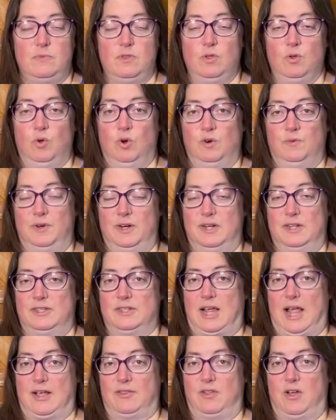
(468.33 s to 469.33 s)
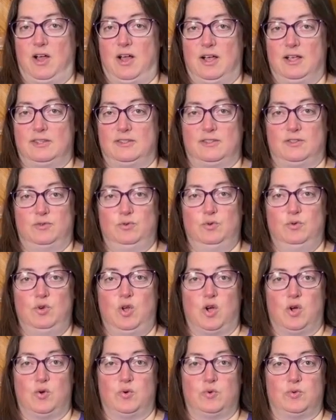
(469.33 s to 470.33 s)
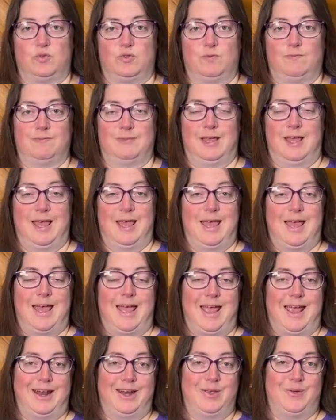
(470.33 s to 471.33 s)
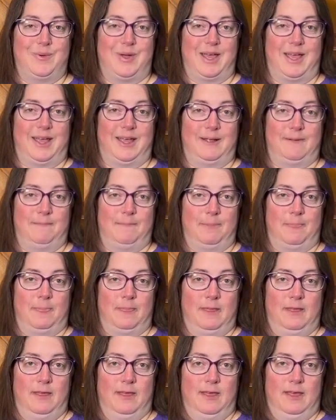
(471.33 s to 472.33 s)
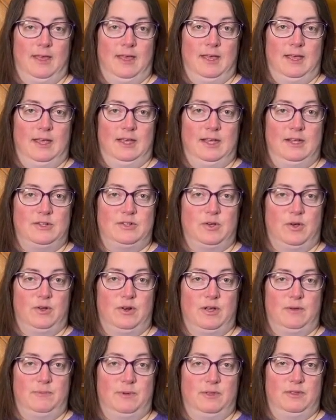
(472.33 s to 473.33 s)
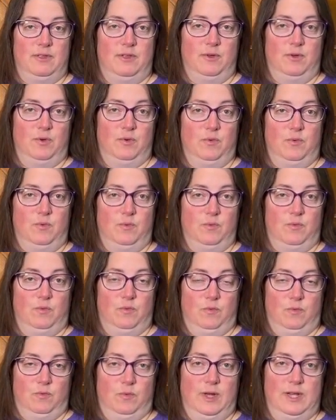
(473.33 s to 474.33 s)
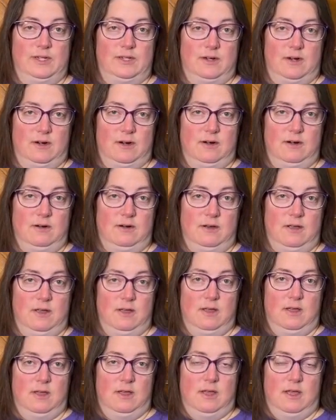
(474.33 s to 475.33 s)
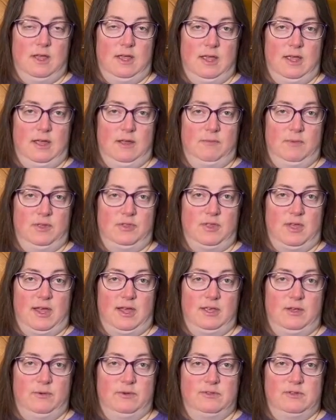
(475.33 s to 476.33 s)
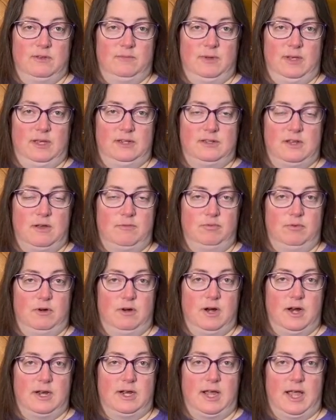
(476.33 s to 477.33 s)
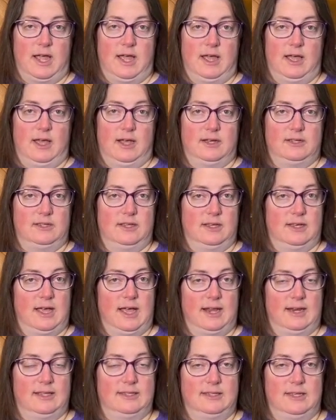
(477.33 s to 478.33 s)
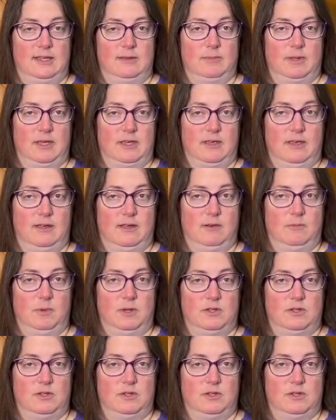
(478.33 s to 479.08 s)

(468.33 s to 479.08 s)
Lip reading: or if he just got lost, who knows. Anyway, he showed up in the winter, and we thought he was going to be a temporary cat because he kind of seemed like he could be